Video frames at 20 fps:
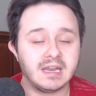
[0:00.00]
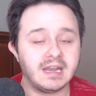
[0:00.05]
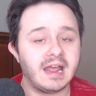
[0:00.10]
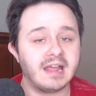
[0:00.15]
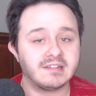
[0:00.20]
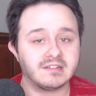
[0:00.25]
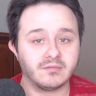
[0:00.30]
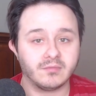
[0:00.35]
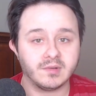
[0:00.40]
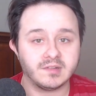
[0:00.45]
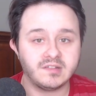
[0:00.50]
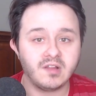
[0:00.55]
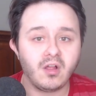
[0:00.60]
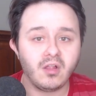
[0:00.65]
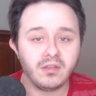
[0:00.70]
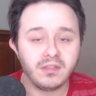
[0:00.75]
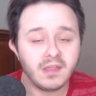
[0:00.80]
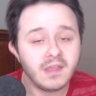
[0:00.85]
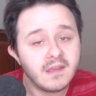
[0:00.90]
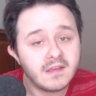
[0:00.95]
And as a
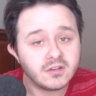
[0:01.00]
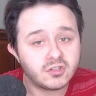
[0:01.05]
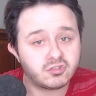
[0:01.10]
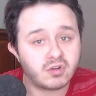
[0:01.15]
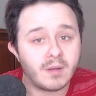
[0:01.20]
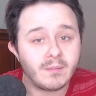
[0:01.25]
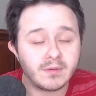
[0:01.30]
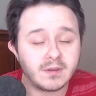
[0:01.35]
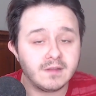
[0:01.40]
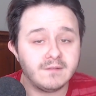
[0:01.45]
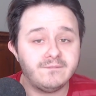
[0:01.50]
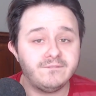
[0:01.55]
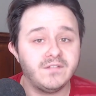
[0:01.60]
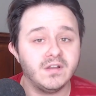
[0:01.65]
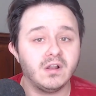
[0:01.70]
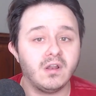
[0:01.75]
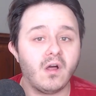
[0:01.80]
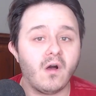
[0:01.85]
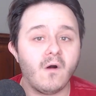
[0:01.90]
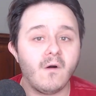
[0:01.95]
result, Trump could
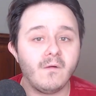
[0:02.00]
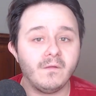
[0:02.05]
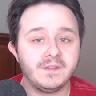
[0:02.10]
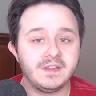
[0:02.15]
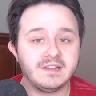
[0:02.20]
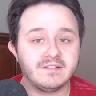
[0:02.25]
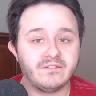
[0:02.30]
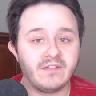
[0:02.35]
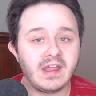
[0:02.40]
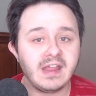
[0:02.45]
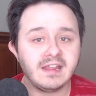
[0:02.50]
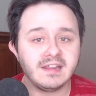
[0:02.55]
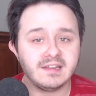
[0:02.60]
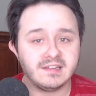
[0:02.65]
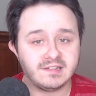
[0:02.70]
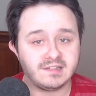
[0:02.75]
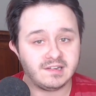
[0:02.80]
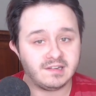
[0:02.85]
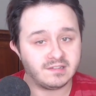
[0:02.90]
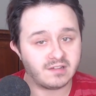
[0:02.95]
fill all these
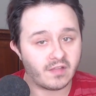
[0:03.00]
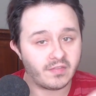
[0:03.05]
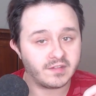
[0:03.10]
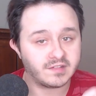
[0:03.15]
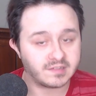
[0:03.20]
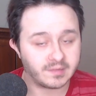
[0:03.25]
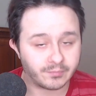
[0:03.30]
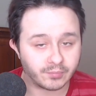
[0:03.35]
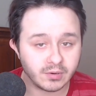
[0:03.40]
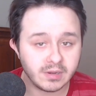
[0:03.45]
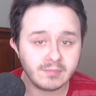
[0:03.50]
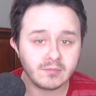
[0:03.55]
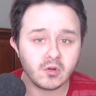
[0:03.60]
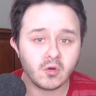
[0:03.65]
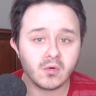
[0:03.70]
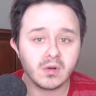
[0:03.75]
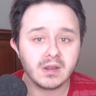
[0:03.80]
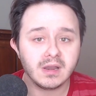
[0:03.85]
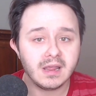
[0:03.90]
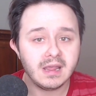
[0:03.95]
vacancies on the Supreme
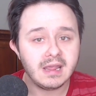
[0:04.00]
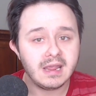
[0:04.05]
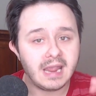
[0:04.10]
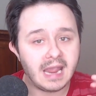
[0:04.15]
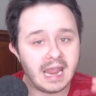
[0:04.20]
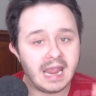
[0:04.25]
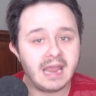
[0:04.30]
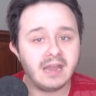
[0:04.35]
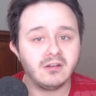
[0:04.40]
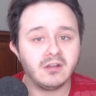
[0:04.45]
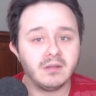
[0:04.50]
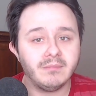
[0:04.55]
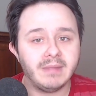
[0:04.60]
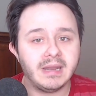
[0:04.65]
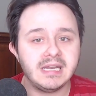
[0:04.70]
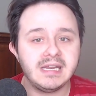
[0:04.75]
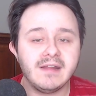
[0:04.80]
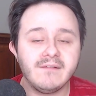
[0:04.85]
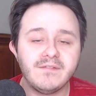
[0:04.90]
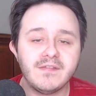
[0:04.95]
Court and on
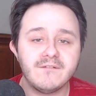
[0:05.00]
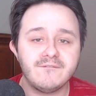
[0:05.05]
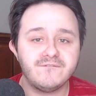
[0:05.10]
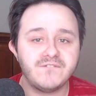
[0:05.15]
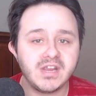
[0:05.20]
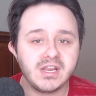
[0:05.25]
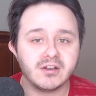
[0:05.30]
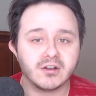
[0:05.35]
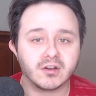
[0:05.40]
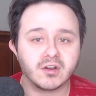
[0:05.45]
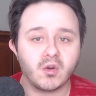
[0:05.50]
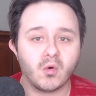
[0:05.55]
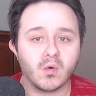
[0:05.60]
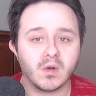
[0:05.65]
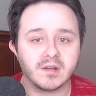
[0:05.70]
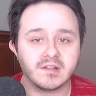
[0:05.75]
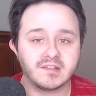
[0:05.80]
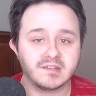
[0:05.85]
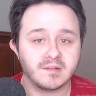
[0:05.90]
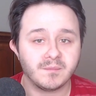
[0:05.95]
many of the feeder
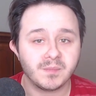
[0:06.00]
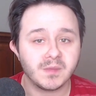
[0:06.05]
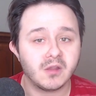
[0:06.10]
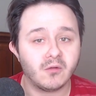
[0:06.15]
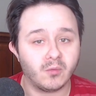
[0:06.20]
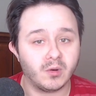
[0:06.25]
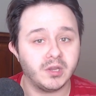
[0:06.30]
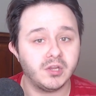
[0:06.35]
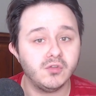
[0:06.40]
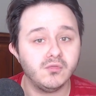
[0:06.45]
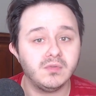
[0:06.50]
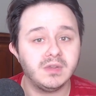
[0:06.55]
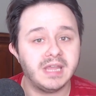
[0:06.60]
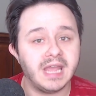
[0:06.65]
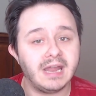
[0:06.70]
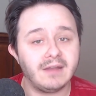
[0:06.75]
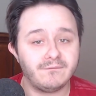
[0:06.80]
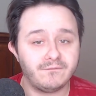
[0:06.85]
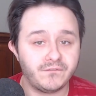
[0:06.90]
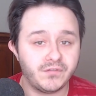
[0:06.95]
courts where you
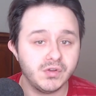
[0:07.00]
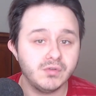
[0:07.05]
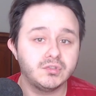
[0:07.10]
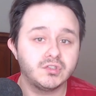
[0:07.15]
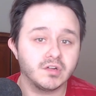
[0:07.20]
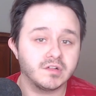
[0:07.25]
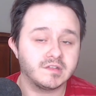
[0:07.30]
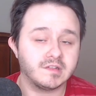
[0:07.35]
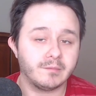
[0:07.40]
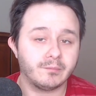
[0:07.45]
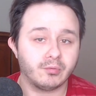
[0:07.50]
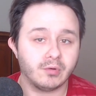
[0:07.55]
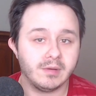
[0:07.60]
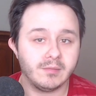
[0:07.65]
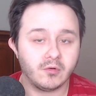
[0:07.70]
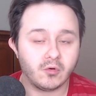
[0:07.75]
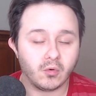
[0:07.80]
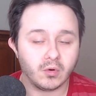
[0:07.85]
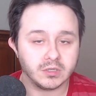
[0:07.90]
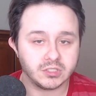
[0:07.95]
get future
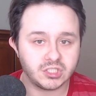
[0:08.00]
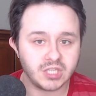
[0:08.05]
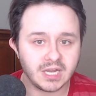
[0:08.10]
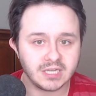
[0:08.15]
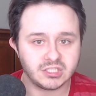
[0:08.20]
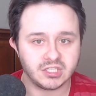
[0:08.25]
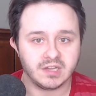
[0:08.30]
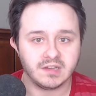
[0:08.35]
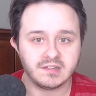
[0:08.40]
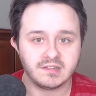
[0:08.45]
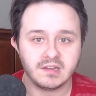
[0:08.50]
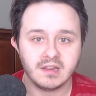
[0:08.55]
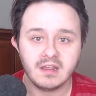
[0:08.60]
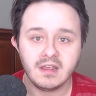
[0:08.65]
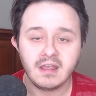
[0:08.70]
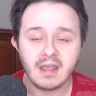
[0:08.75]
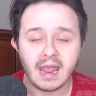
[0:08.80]
Supreme Court judges.